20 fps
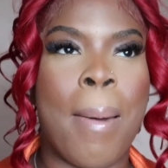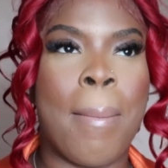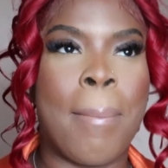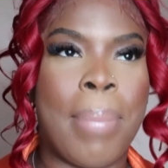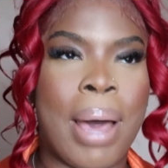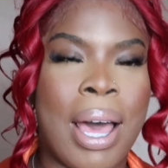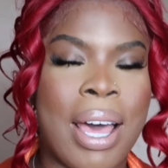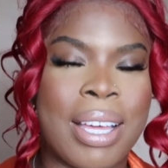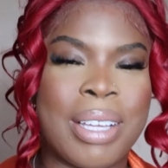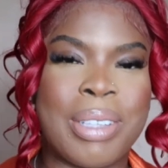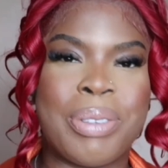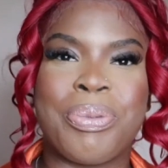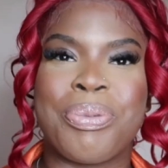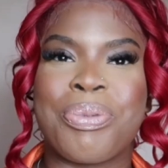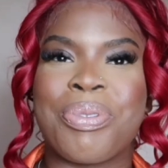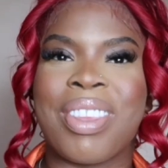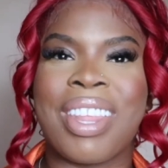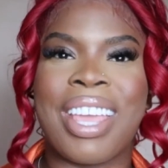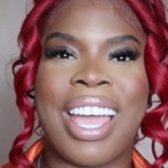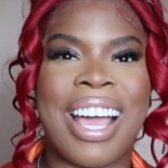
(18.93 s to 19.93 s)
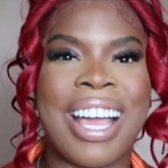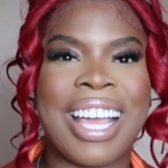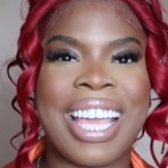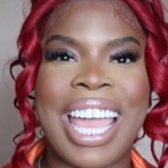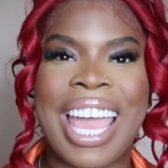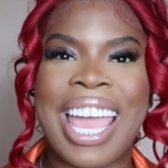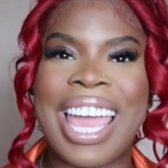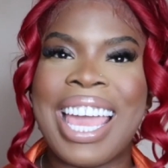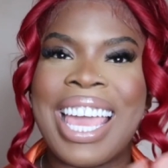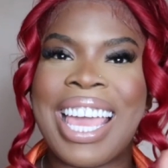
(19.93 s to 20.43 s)
But
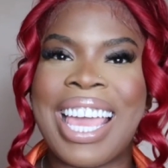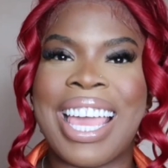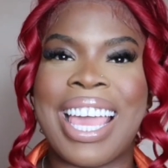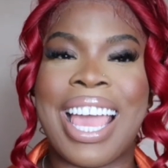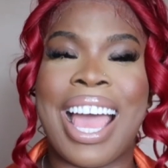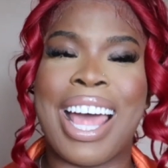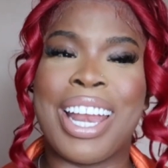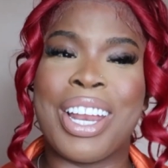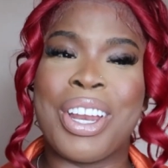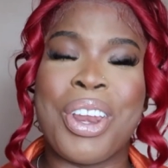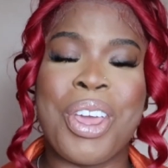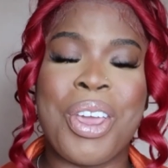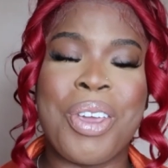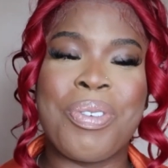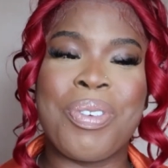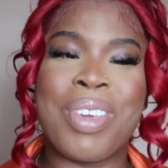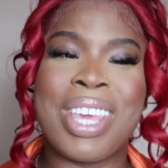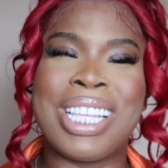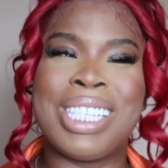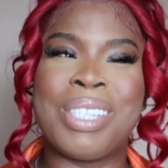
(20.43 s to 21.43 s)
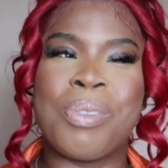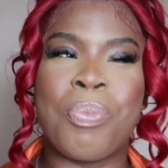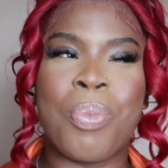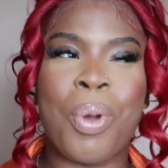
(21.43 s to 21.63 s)
okay, I don't know if it's